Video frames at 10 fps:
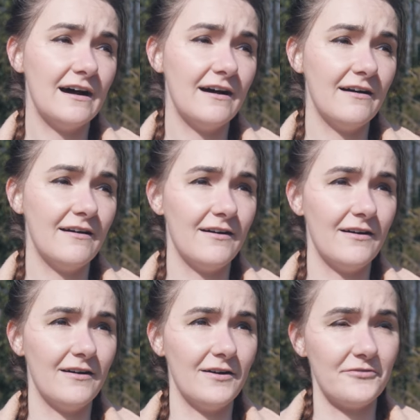
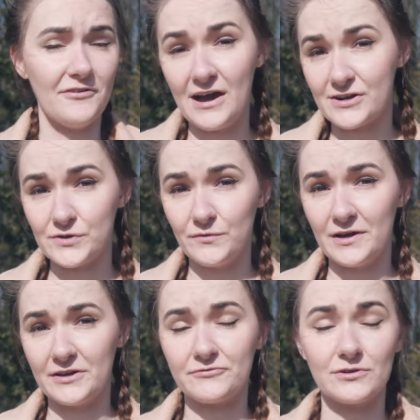uh, far
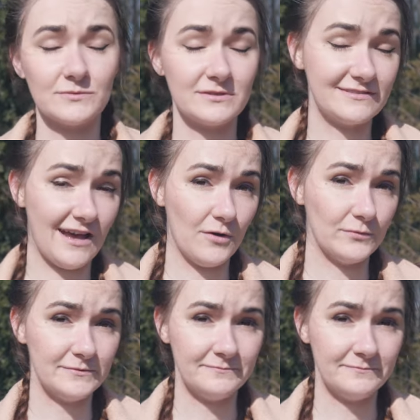away from the town.